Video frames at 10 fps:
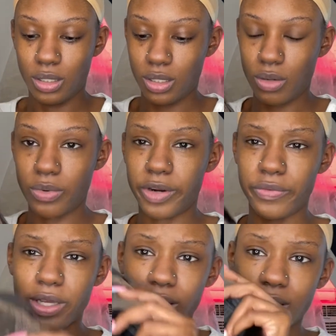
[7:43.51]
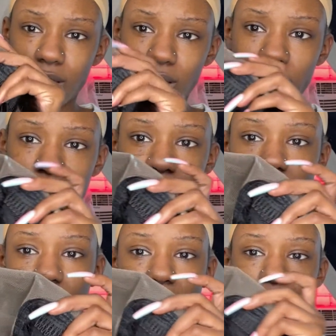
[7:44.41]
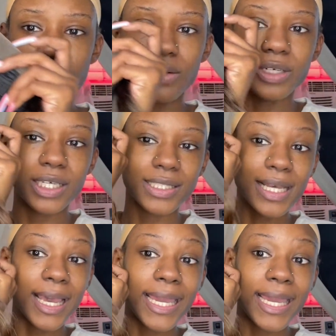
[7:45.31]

or whatever the case is. This is what it looks like on the inside,